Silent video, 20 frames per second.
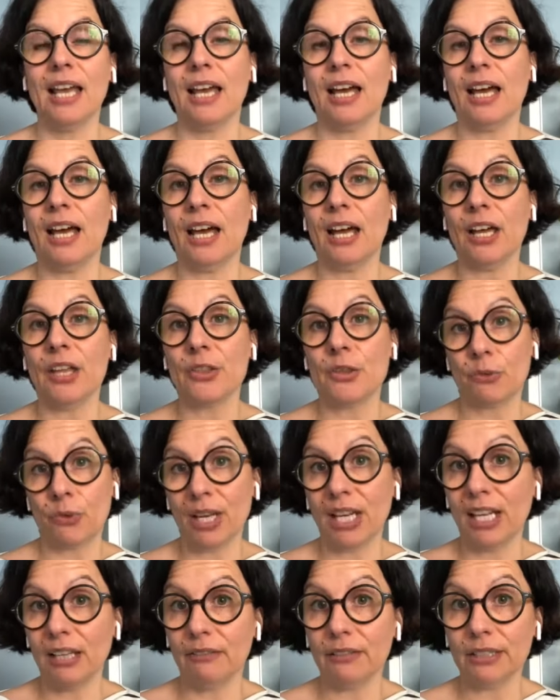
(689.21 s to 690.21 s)
the
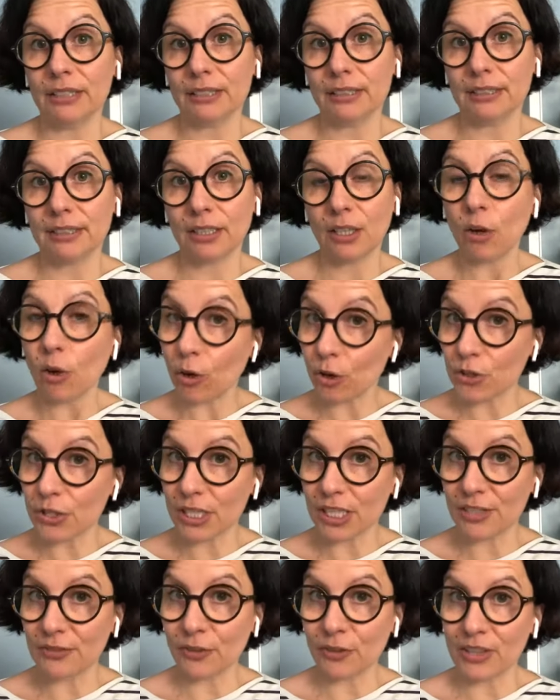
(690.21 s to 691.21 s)
relevant
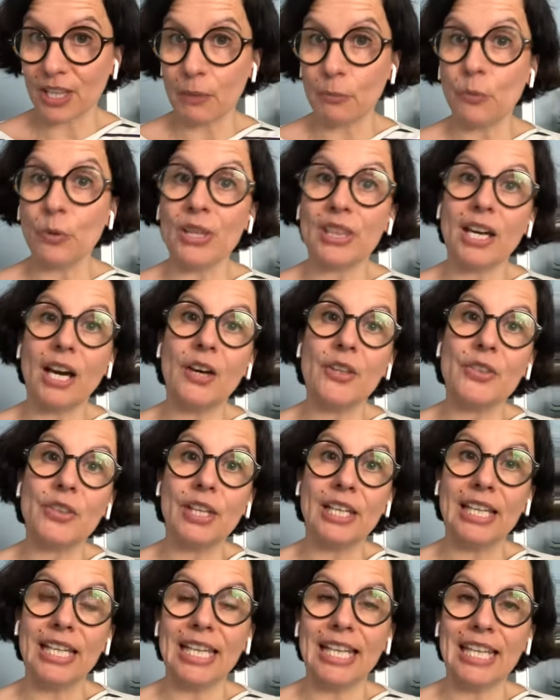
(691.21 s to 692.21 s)
clauses for them without
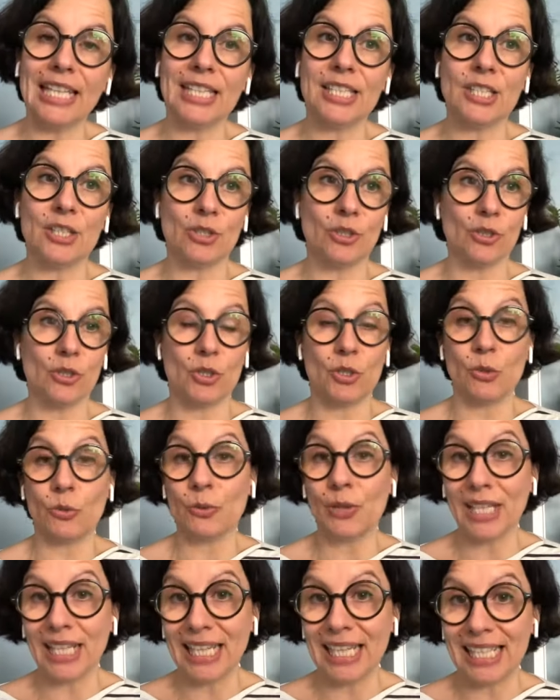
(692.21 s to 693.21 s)
the need to
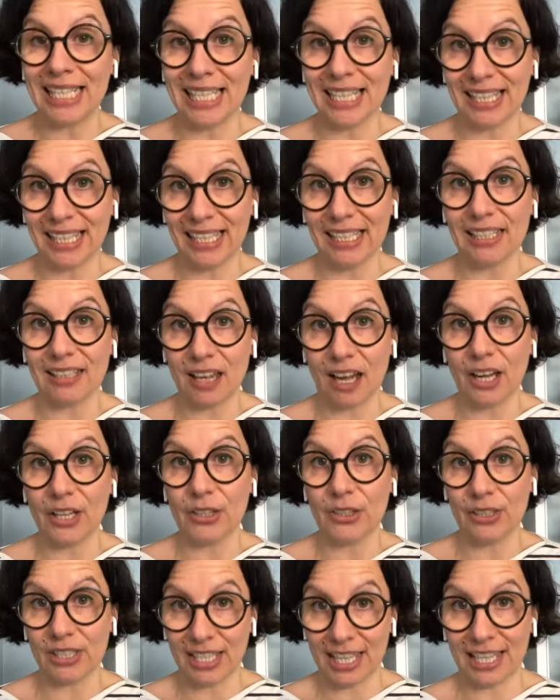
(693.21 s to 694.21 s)
read the
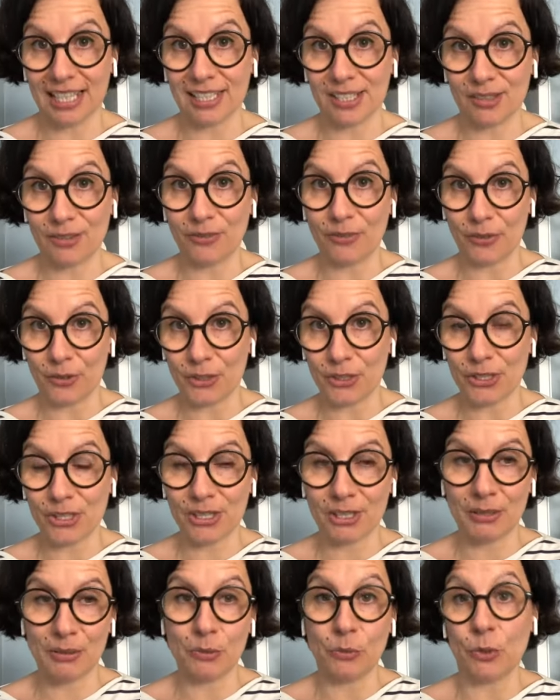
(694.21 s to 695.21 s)
entire text first,